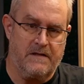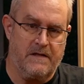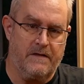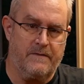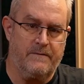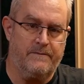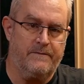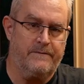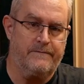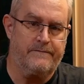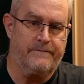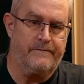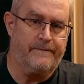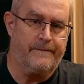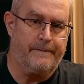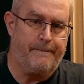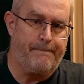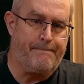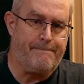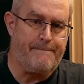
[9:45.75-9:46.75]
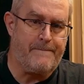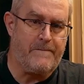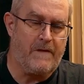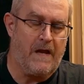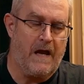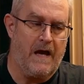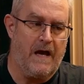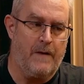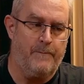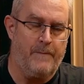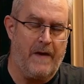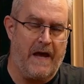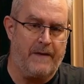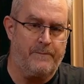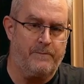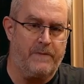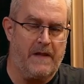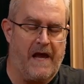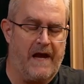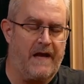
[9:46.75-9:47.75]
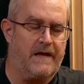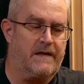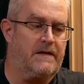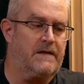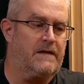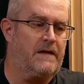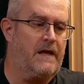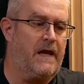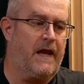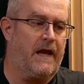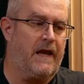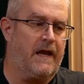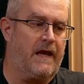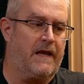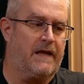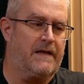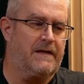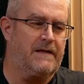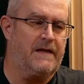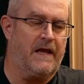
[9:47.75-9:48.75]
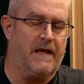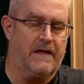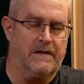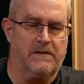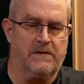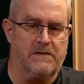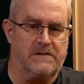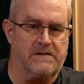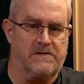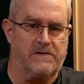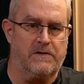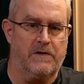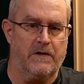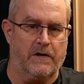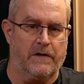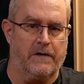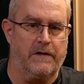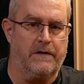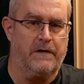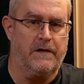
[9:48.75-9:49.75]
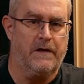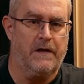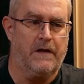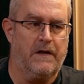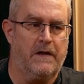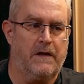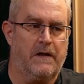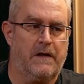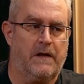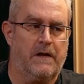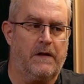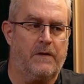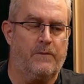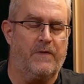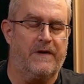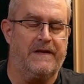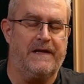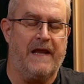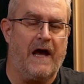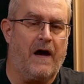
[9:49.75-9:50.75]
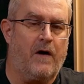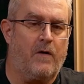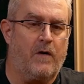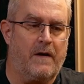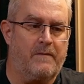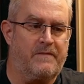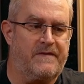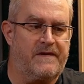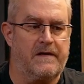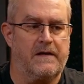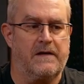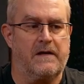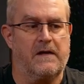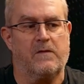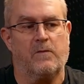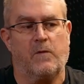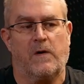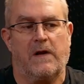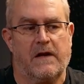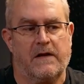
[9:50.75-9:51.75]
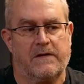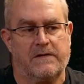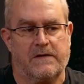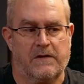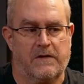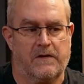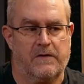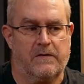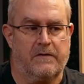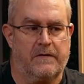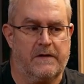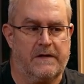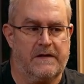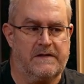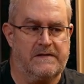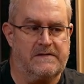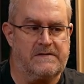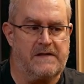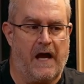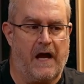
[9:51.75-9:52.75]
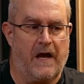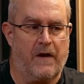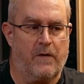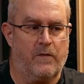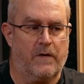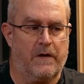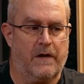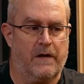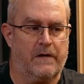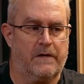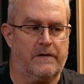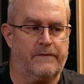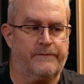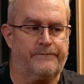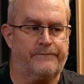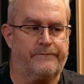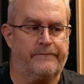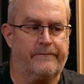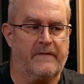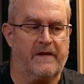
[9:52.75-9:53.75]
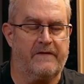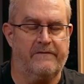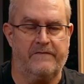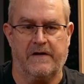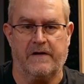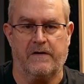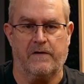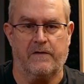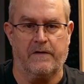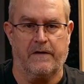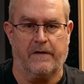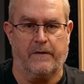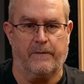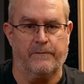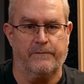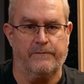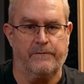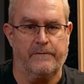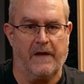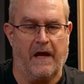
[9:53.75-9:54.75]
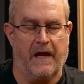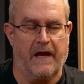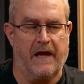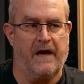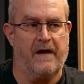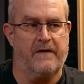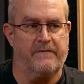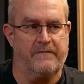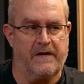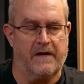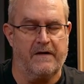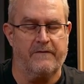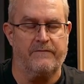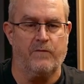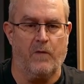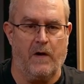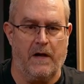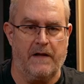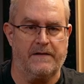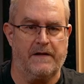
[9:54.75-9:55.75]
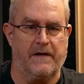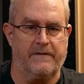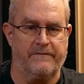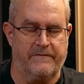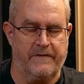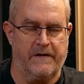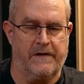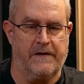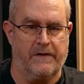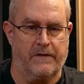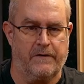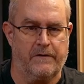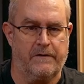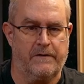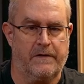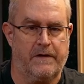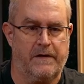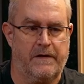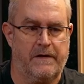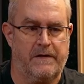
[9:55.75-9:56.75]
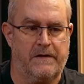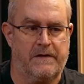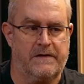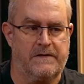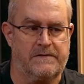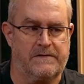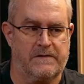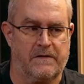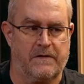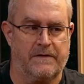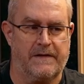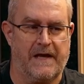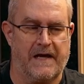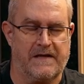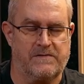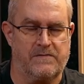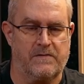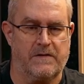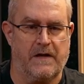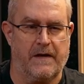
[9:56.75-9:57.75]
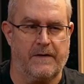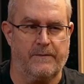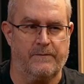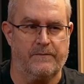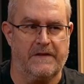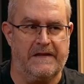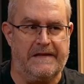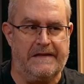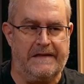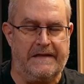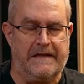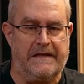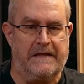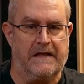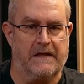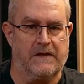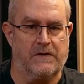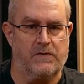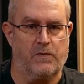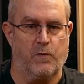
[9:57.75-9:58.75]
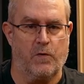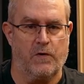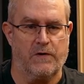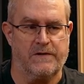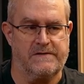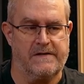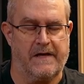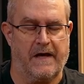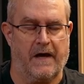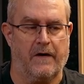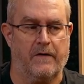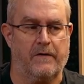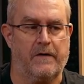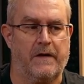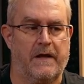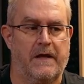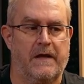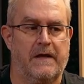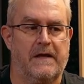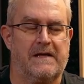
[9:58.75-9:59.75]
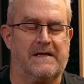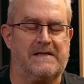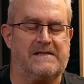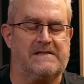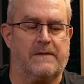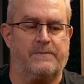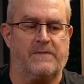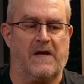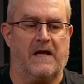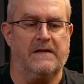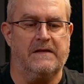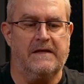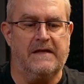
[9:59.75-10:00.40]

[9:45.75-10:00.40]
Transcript: them a matte black and it looks good. But now I'm thinking what I'll do is I will veneer them. I have enough walnut veneer, so that's what I'm leaning towards now. except I'll